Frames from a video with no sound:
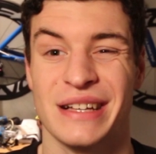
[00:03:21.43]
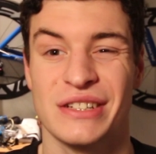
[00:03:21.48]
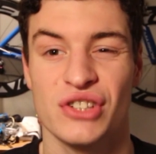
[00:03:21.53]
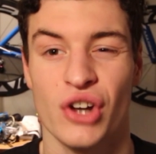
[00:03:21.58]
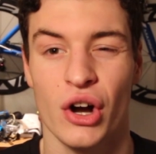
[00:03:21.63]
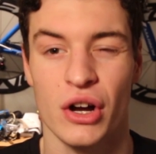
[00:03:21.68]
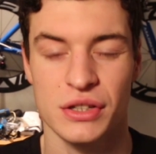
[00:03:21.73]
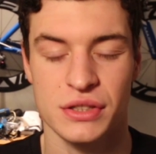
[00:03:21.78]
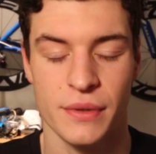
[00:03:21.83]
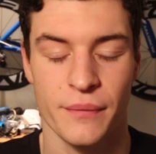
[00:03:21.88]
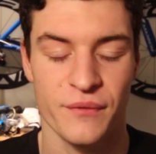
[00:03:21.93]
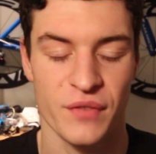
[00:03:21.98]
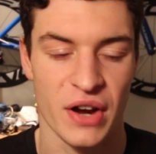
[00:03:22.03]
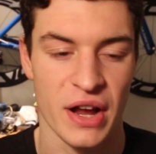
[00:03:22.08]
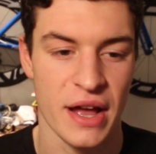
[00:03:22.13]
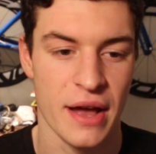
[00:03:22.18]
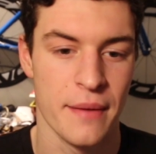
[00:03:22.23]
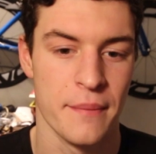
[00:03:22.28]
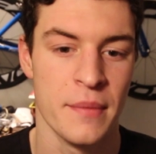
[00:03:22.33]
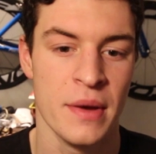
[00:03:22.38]
that's awesome for
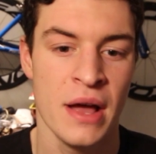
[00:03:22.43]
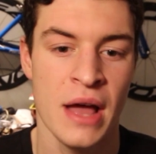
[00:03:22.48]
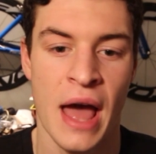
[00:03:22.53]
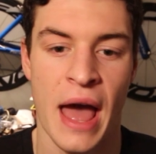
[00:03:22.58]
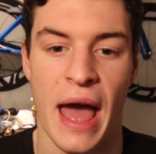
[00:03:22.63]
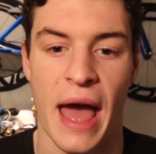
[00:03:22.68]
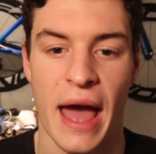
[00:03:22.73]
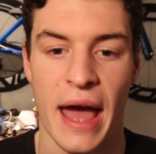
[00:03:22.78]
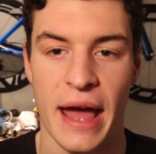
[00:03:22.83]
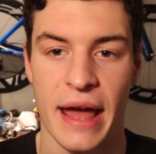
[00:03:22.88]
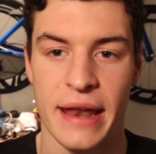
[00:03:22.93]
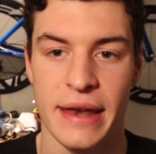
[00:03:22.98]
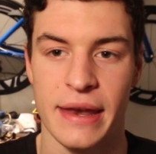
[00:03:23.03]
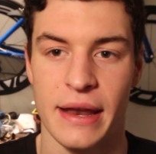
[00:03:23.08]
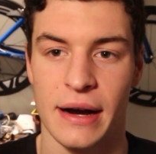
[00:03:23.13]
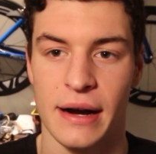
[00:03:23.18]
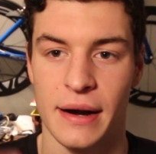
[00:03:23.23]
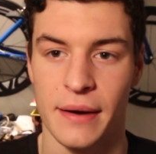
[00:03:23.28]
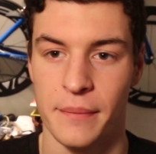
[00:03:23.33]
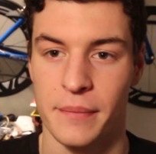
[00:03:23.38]
him, and
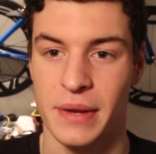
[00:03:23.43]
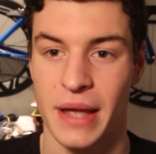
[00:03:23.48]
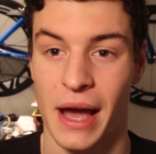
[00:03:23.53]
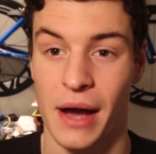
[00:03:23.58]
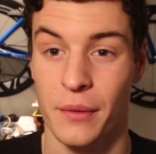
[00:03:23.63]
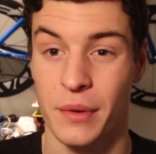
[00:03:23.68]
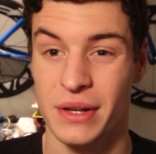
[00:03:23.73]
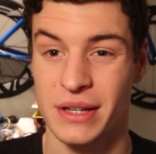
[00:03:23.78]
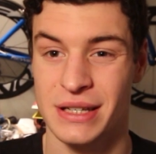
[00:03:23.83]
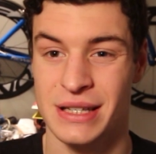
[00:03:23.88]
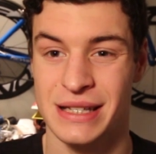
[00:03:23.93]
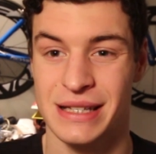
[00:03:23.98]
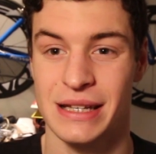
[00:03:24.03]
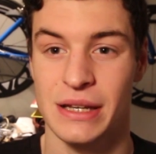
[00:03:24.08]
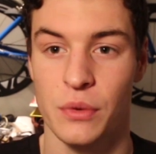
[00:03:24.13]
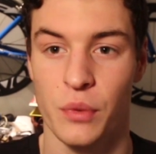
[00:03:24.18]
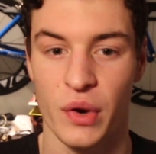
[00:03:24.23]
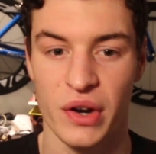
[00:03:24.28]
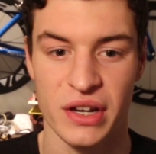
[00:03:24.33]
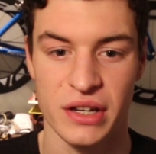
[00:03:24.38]
can't wait to
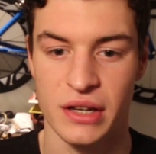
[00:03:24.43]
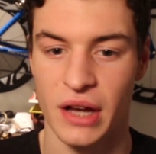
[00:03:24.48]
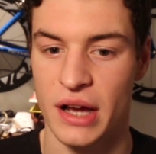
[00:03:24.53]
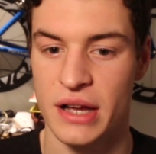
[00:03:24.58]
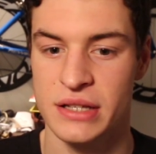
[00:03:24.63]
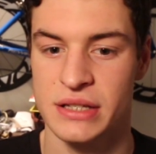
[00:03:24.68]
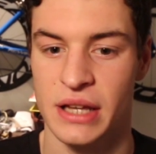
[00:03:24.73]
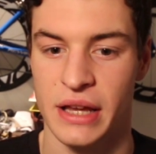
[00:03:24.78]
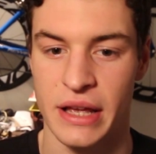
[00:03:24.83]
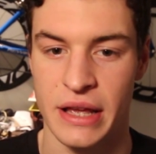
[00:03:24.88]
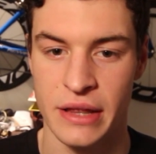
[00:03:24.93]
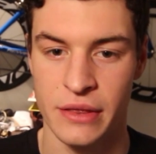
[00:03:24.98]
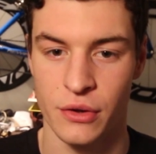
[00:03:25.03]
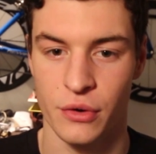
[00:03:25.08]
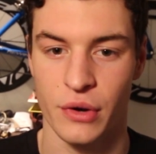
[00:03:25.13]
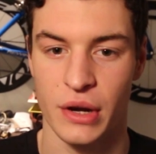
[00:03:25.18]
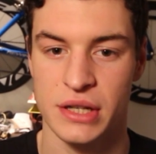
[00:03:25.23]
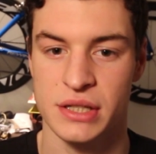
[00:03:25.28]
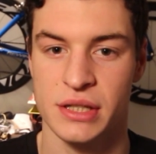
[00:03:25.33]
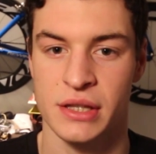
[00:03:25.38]
see what he does in
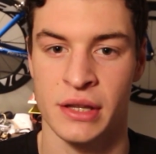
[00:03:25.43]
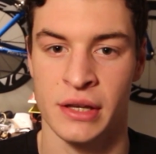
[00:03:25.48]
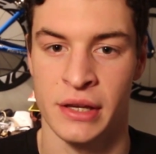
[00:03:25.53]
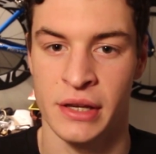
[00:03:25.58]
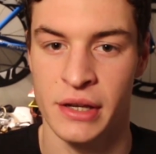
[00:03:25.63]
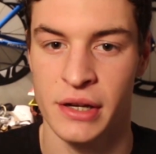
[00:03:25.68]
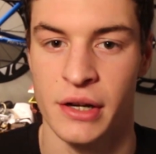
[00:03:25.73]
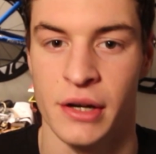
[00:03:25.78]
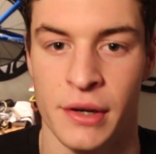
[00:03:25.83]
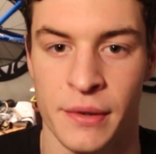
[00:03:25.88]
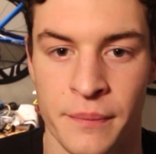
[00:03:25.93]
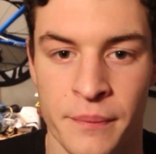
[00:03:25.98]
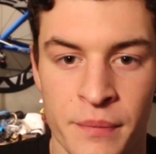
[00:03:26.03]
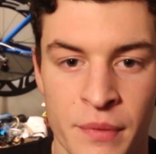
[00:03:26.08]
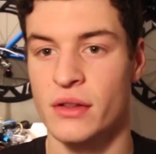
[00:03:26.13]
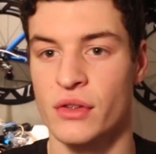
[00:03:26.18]
the rest of the year.